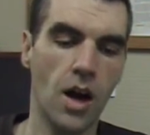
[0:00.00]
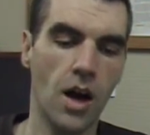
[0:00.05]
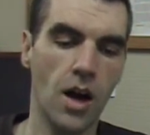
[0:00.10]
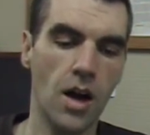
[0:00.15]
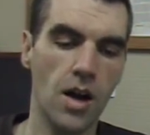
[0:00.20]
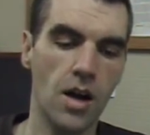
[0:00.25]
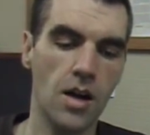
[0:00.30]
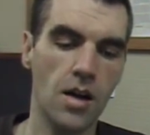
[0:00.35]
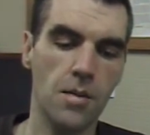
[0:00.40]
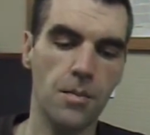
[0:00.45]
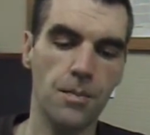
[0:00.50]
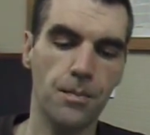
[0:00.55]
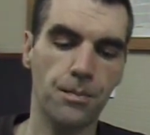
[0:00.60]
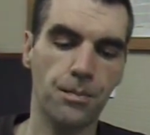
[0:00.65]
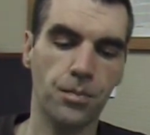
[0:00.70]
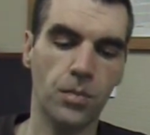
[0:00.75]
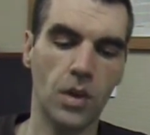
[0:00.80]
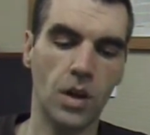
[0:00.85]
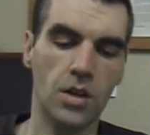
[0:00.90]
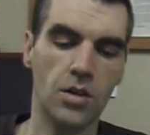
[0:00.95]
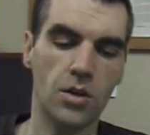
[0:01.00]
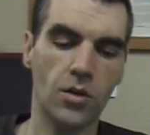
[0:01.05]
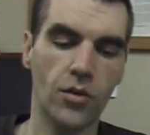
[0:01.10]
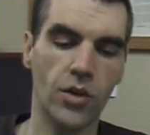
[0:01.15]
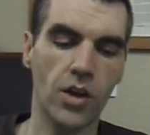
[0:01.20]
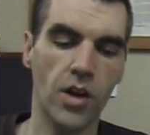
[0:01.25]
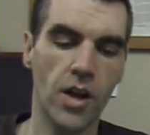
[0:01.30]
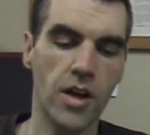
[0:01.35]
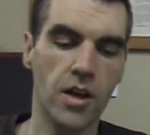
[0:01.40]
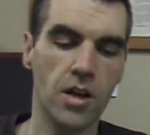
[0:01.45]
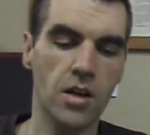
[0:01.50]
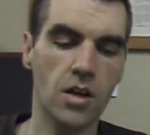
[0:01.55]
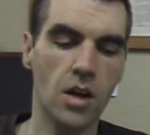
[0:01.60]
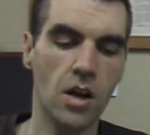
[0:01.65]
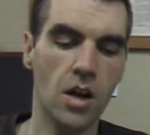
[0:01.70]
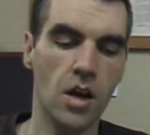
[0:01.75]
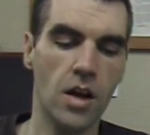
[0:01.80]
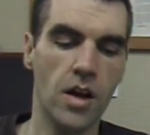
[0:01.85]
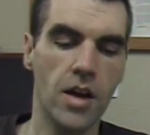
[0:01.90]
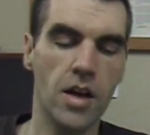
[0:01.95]
So fill that in.
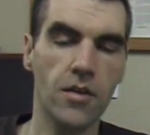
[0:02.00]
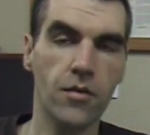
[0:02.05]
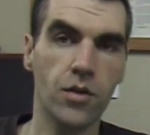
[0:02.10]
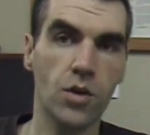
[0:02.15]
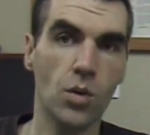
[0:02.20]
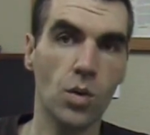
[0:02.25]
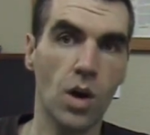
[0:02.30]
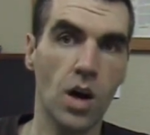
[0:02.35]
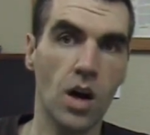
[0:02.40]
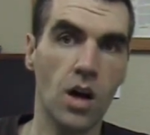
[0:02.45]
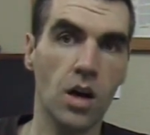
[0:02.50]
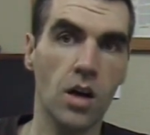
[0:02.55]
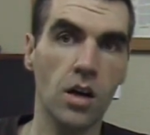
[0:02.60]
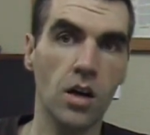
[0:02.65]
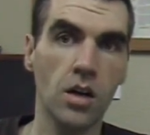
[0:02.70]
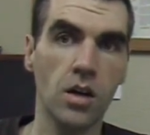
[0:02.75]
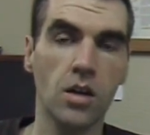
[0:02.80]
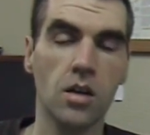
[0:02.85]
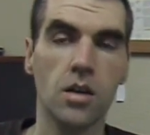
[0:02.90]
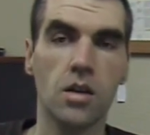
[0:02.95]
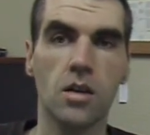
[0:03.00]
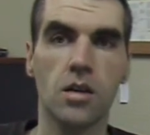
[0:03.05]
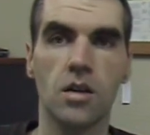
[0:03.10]
If you are